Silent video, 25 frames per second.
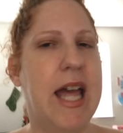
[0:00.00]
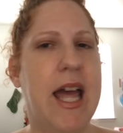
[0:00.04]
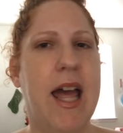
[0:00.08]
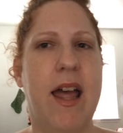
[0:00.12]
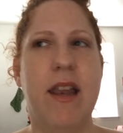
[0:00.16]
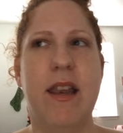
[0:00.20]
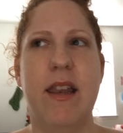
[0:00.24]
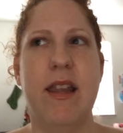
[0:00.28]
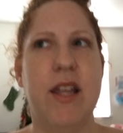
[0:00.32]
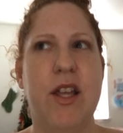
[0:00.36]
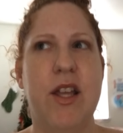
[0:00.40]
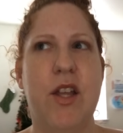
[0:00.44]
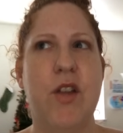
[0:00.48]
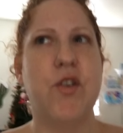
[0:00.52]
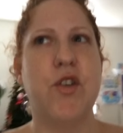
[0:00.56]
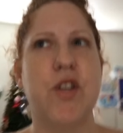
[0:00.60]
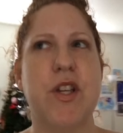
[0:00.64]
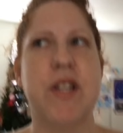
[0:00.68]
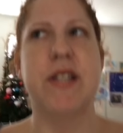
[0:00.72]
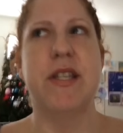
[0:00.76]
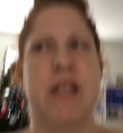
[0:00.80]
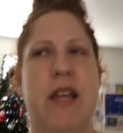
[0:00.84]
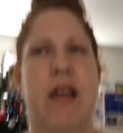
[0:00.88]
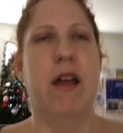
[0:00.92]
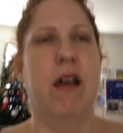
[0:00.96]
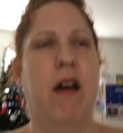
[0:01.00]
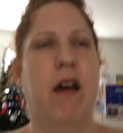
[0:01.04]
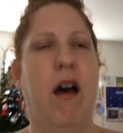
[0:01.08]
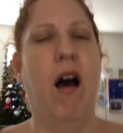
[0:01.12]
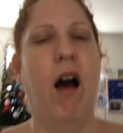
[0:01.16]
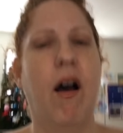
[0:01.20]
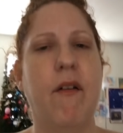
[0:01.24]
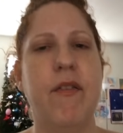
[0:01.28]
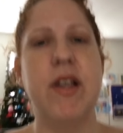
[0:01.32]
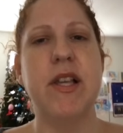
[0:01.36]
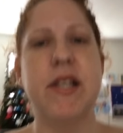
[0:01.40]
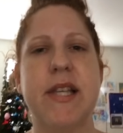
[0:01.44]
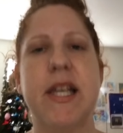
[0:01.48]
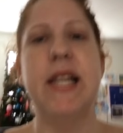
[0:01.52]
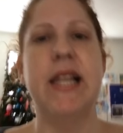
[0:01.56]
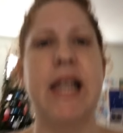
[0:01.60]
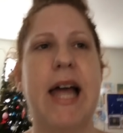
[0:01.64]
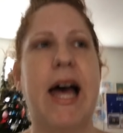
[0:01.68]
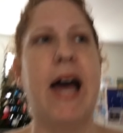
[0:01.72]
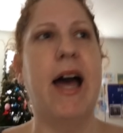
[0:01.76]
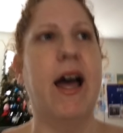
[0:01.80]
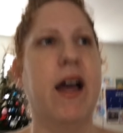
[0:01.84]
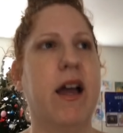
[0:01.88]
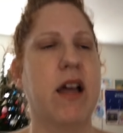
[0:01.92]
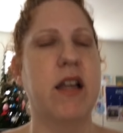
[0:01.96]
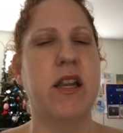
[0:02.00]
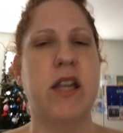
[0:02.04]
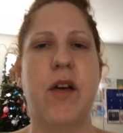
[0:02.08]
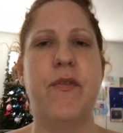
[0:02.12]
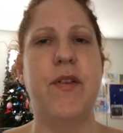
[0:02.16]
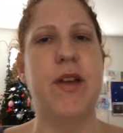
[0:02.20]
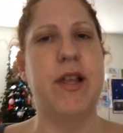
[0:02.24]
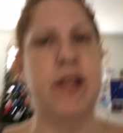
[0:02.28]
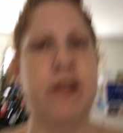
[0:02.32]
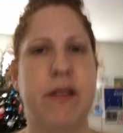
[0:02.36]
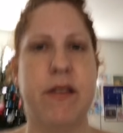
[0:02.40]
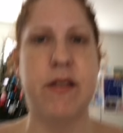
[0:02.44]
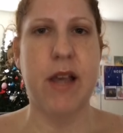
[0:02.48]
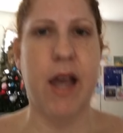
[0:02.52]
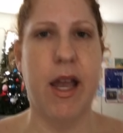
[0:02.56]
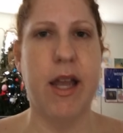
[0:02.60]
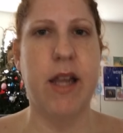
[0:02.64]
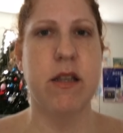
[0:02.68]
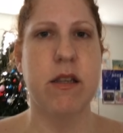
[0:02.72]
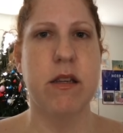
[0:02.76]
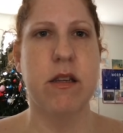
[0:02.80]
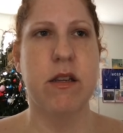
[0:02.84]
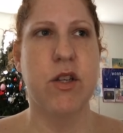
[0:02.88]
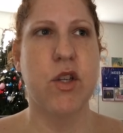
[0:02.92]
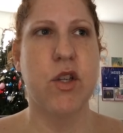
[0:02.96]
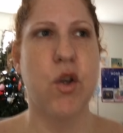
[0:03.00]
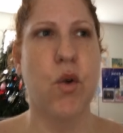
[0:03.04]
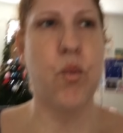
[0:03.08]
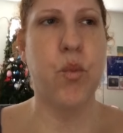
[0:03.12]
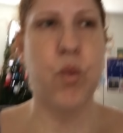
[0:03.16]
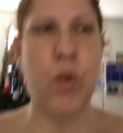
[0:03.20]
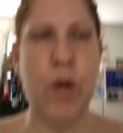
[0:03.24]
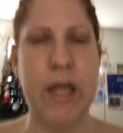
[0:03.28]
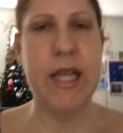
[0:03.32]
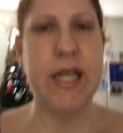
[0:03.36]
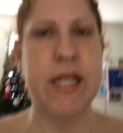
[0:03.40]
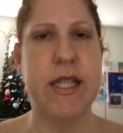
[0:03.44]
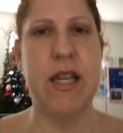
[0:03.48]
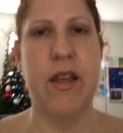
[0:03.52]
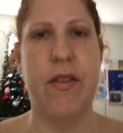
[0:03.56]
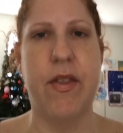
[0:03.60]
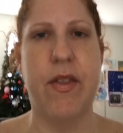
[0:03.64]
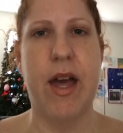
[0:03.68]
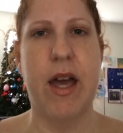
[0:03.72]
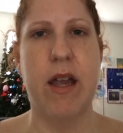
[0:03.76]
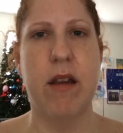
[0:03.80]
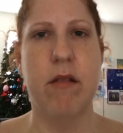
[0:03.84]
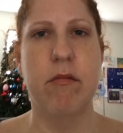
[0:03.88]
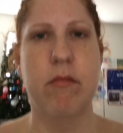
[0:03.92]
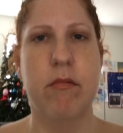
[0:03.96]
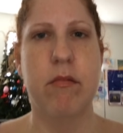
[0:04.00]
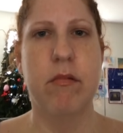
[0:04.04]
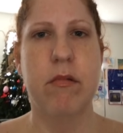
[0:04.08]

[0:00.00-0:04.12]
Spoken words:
you just obviously lack enough insight to really see that.